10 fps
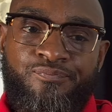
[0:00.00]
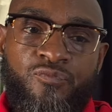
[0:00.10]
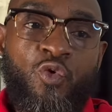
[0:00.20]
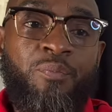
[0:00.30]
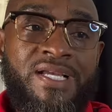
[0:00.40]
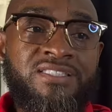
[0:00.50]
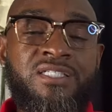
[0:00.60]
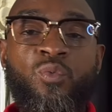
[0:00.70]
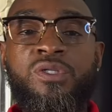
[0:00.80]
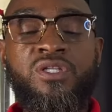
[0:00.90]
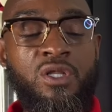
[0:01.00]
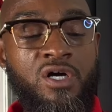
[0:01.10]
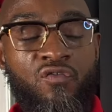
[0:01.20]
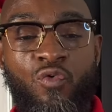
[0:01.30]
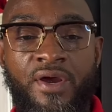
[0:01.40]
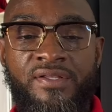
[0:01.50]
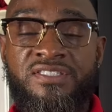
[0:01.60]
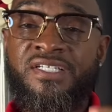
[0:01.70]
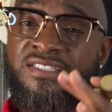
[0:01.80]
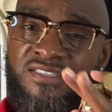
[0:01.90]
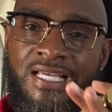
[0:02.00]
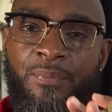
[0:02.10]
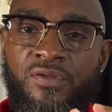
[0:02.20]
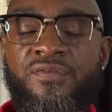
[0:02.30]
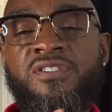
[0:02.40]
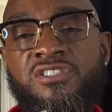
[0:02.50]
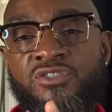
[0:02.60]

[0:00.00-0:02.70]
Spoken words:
You basically would love wearing this. Get a sample of this,